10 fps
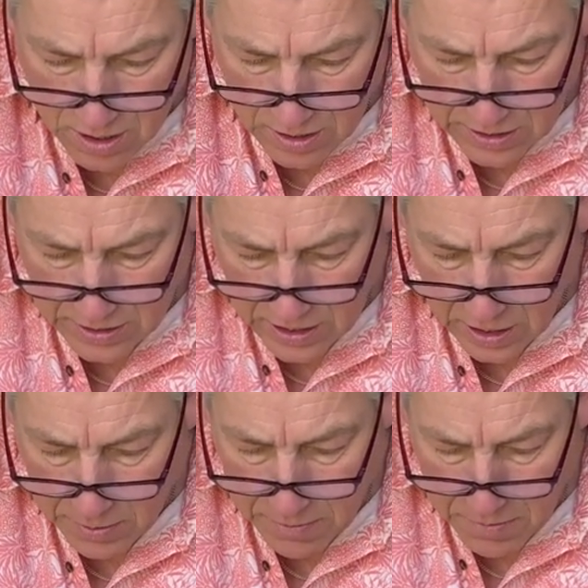This is going to
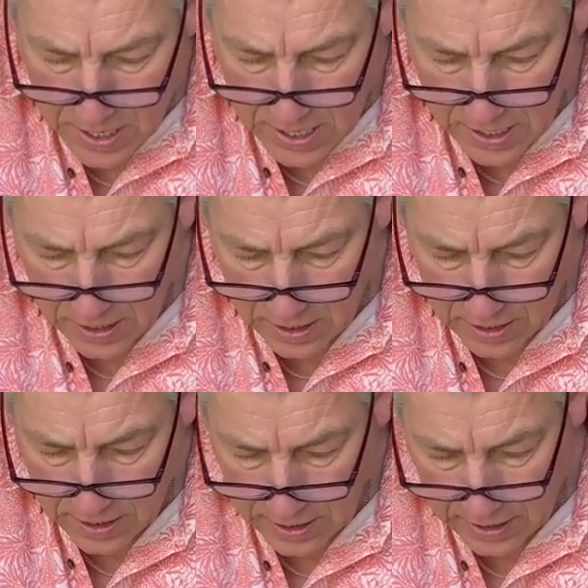be mean,
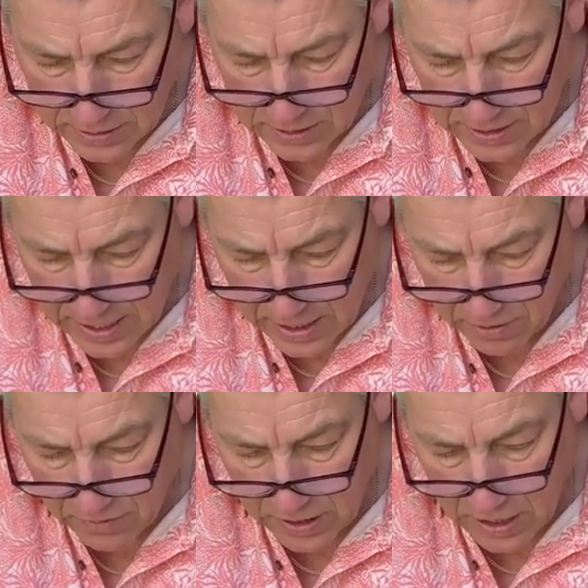as I say in the
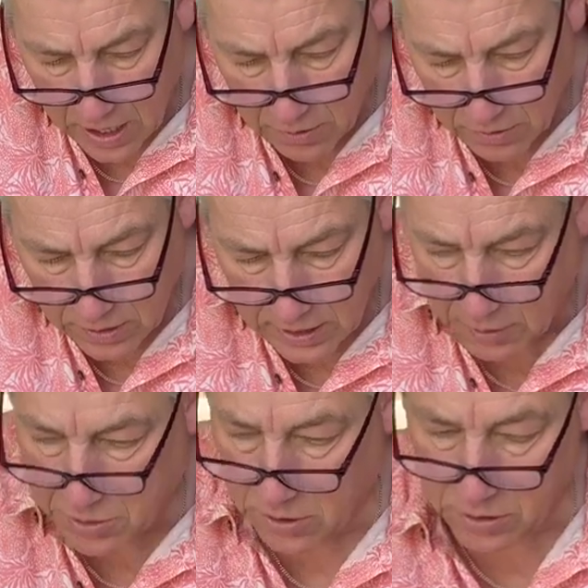video,
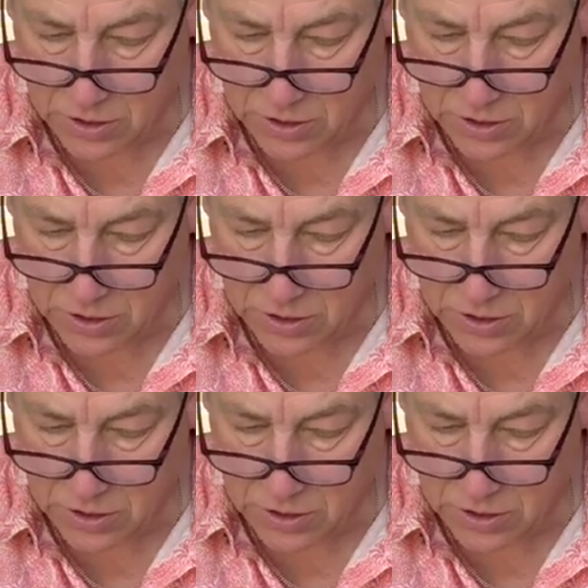absolutely